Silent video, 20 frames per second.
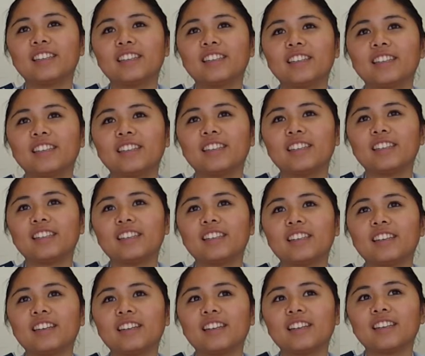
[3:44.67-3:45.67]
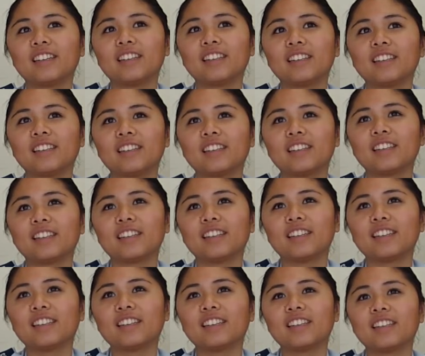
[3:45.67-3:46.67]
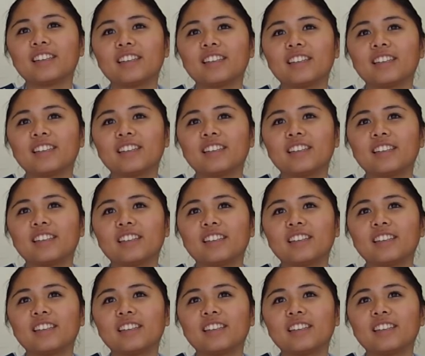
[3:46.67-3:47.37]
The person shown says nothing.